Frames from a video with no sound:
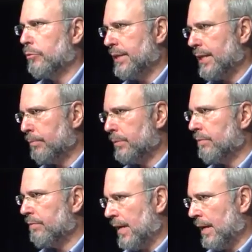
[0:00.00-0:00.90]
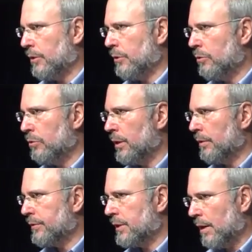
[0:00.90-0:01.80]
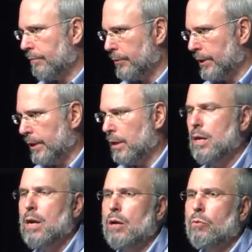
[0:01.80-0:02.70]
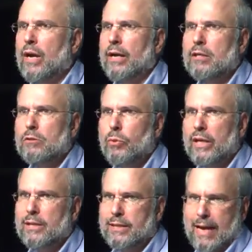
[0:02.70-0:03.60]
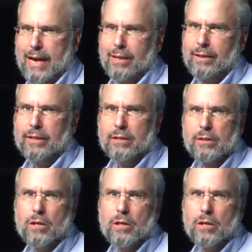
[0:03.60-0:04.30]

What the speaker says: redemptive value of suffering, whereas we as Catholics